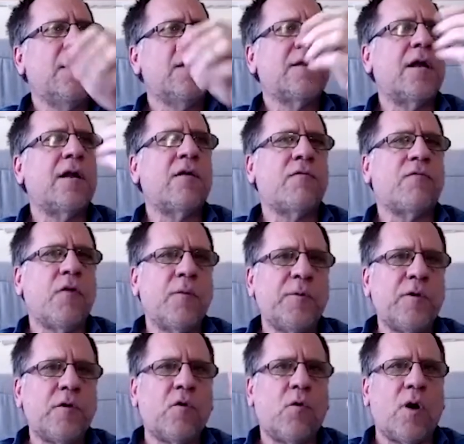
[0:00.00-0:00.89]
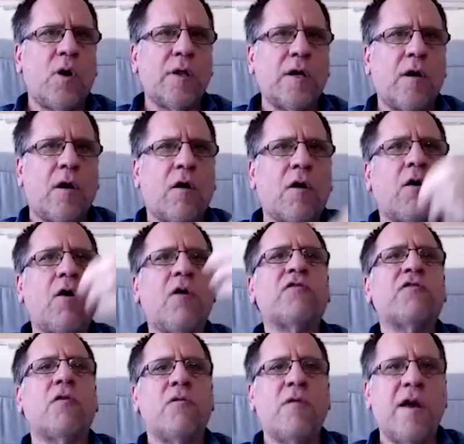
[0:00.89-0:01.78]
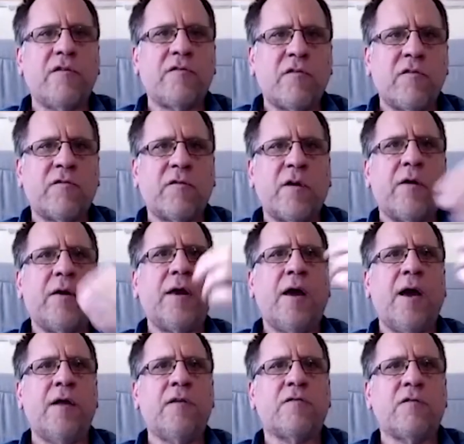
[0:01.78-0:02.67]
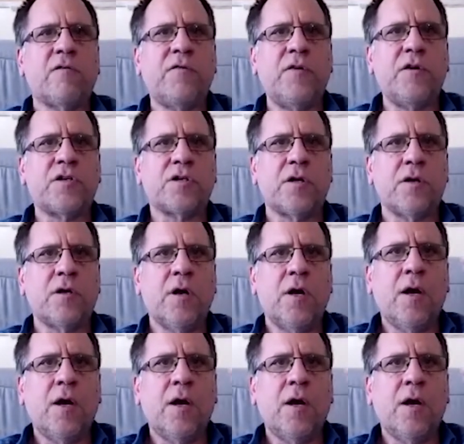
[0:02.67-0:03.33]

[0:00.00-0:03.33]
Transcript: that adverbial qualia are also necessary and sufficient,